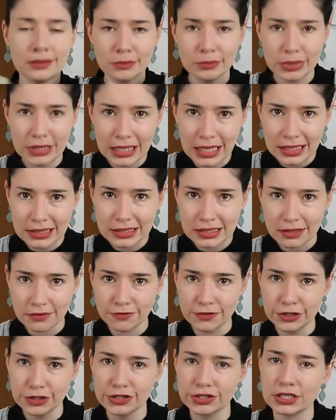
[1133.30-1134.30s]
plus the
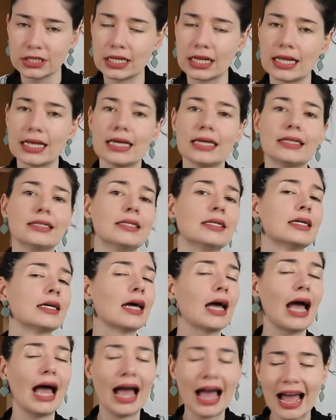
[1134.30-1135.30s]
Fusion line,
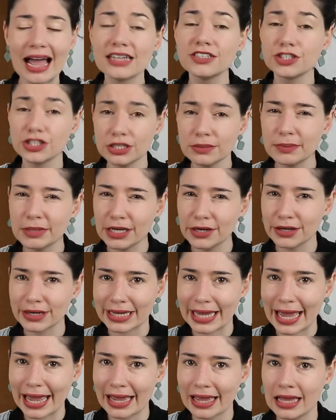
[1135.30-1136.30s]
I should be
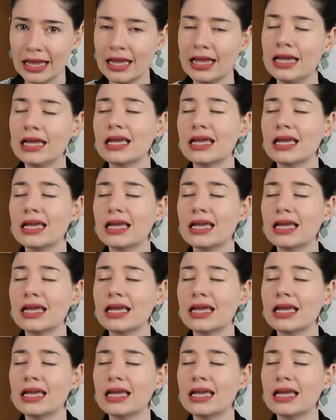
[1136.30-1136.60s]
okay.